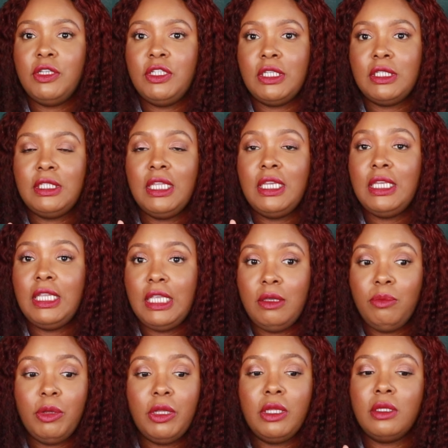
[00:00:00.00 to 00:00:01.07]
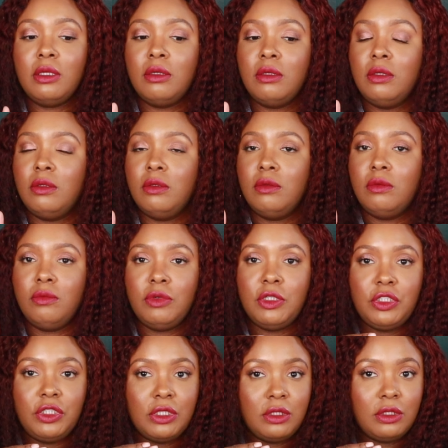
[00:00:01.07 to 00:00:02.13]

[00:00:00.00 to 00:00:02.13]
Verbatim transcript: we just did an ebook, which